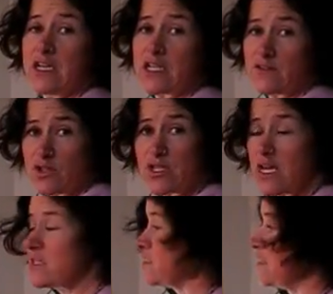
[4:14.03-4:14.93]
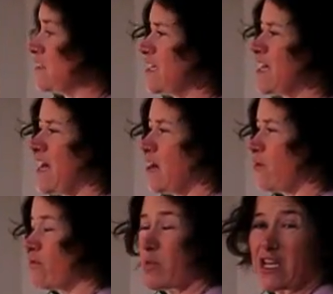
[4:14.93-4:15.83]
gives you the ending, like how
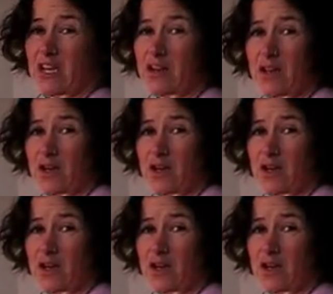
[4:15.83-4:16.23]
everybody ended